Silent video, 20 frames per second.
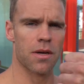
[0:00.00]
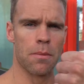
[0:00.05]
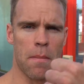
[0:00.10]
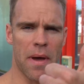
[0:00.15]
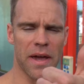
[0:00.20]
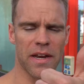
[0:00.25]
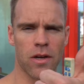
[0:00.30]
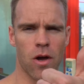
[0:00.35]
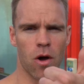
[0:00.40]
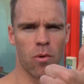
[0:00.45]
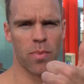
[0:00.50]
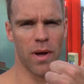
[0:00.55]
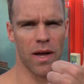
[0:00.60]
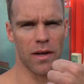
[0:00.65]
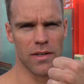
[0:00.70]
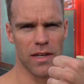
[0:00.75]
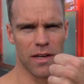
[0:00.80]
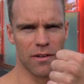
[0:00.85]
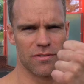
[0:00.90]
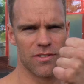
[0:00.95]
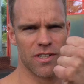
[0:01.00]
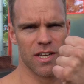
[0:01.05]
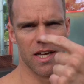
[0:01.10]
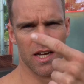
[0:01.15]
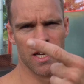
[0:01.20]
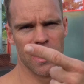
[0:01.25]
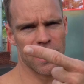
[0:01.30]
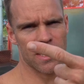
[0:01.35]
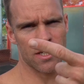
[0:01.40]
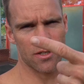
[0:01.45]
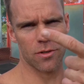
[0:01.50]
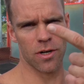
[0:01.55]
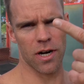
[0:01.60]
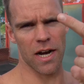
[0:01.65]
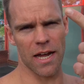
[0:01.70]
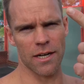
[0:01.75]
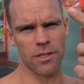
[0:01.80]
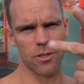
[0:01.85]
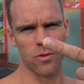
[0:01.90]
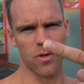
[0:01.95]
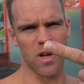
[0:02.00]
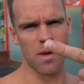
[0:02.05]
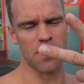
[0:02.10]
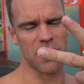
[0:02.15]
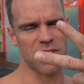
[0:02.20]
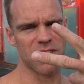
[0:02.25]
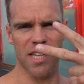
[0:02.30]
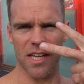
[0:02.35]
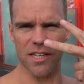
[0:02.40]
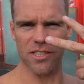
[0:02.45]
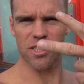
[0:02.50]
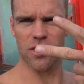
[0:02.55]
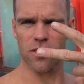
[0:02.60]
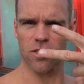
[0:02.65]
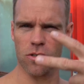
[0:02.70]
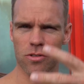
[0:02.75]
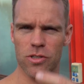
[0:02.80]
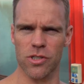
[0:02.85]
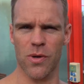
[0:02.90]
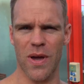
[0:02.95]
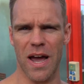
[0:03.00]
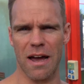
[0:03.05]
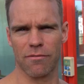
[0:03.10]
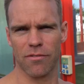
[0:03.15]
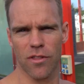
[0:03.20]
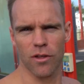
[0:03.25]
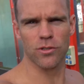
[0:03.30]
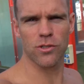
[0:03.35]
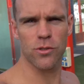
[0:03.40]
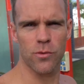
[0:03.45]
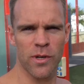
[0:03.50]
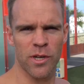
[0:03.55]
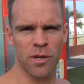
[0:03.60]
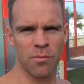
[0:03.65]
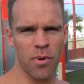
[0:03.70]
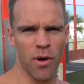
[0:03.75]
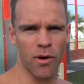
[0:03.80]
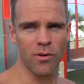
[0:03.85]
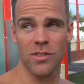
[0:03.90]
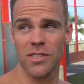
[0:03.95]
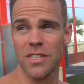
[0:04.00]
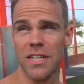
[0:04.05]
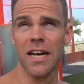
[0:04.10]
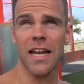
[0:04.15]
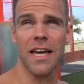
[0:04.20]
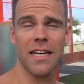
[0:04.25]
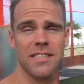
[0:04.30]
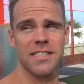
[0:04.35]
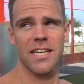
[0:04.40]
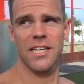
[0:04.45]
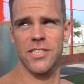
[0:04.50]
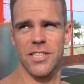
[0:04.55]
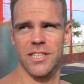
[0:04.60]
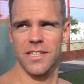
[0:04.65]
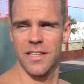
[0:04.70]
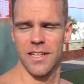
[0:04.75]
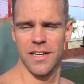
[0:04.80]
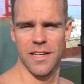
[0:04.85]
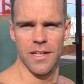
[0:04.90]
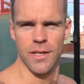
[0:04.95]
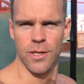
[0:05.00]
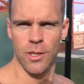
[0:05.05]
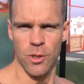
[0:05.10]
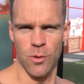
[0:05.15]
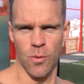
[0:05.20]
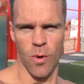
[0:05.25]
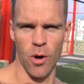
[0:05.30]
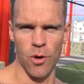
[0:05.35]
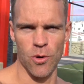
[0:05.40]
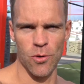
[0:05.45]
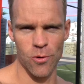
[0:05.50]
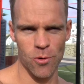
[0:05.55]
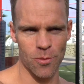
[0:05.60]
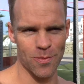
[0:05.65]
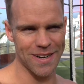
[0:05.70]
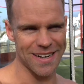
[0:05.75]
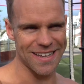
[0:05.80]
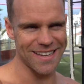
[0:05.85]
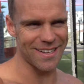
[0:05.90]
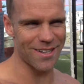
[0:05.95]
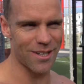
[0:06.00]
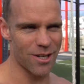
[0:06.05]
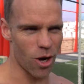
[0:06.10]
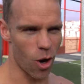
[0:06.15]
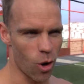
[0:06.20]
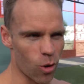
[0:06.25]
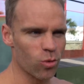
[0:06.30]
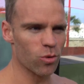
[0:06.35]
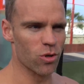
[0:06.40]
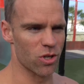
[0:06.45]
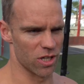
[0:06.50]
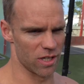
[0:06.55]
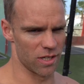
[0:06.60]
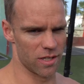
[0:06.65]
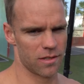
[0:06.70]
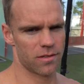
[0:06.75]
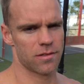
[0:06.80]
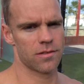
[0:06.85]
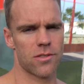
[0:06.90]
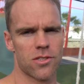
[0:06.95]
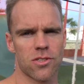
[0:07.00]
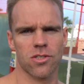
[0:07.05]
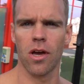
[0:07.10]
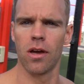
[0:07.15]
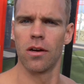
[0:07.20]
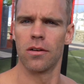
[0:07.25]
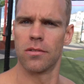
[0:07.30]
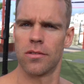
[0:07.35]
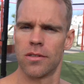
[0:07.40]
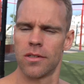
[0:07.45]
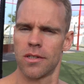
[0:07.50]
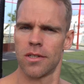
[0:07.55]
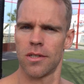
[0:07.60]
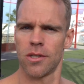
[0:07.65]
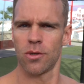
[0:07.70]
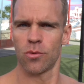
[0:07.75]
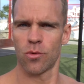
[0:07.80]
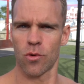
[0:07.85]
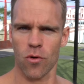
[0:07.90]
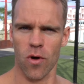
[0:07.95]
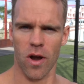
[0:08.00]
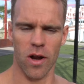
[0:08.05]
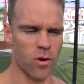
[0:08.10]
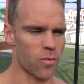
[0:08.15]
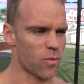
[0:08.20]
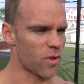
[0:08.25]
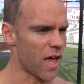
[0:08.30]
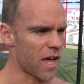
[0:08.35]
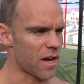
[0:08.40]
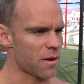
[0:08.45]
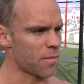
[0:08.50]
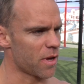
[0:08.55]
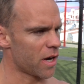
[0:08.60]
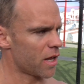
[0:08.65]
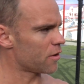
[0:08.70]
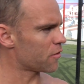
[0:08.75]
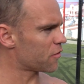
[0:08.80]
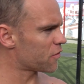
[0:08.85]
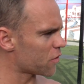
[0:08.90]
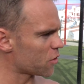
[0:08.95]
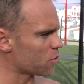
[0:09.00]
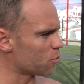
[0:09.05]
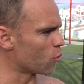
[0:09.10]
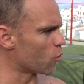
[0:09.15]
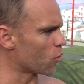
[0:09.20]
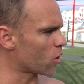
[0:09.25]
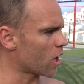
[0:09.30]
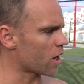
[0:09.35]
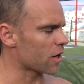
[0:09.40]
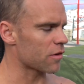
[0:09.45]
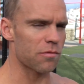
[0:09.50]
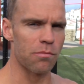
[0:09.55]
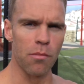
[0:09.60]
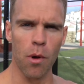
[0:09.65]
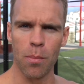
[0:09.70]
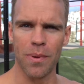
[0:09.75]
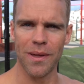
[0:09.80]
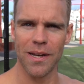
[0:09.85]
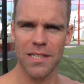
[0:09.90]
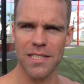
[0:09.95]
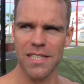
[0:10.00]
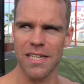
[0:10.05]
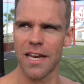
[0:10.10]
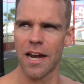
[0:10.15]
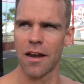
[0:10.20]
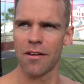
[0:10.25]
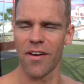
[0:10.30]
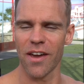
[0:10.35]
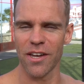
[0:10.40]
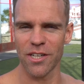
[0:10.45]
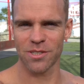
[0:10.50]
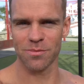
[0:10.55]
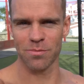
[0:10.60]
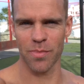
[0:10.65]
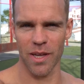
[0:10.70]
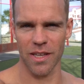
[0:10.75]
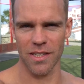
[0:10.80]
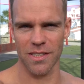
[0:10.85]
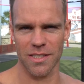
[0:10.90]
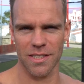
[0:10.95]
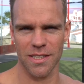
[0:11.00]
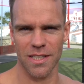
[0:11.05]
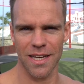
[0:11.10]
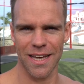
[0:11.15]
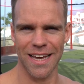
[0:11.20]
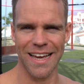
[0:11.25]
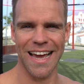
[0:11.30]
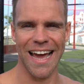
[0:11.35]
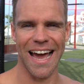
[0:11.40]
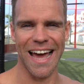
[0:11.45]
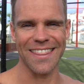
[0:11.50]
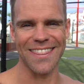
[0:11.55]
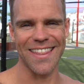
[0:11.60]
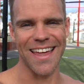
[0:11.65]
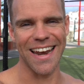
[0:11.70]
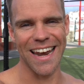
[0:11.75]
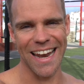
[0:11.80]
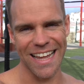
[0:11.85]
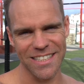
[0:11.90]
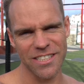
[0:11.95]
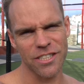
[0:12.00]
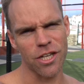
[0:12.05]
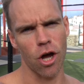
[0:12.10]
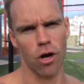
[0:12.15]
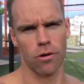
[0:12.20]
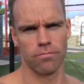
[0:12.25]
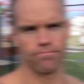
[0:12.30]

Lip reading: Main compound lift, unilateral hip extension. As long as you have those three components in a leg session, you are normally golden. So we'll crack on with that in a minute. A few more kind of mobility and innovation bits, and then let's go.